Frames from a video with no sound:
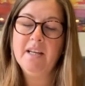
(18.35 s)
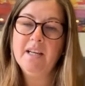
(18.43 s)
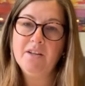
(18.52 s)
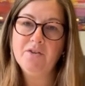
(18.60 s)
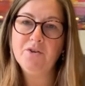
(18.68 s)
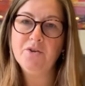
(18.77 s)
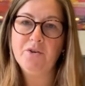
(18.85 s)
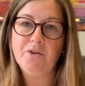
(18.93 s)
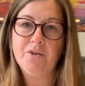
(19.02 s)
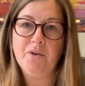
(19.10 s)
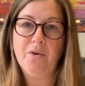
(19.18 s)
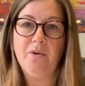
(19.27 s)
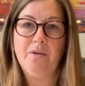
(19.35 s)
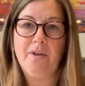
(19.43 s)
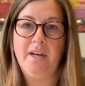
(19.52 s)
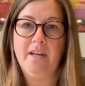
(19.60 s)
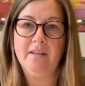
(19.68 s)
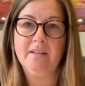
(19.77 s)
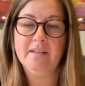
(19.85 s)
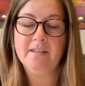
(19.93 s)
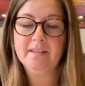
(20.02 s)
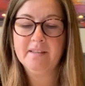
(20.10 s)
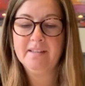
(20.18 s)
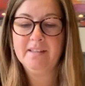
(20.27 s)
endures all things.
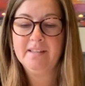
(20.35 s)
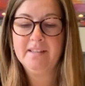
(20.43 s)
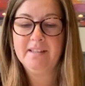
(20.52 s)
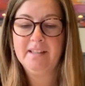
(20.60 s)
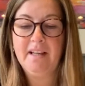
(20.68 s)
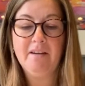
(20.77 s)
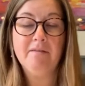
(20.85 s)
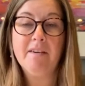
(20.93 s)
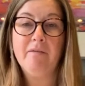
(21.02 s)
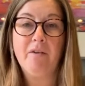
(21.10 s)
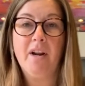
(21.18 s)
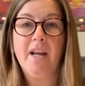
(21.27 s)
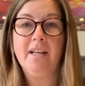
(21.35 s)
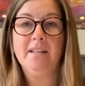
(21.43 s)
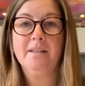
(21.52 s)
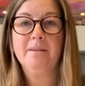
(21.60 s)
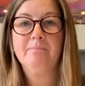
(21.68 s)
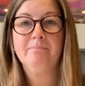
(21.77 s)
Love never ends.